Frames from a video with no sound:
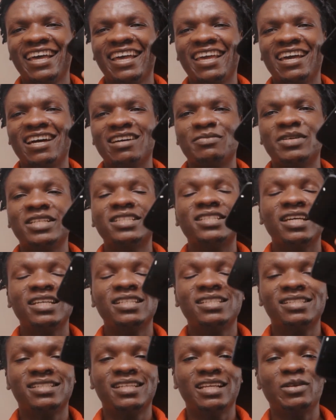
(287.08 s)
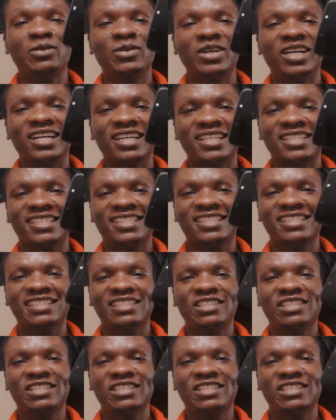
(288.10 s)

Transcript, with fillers: Yeah, but it still works.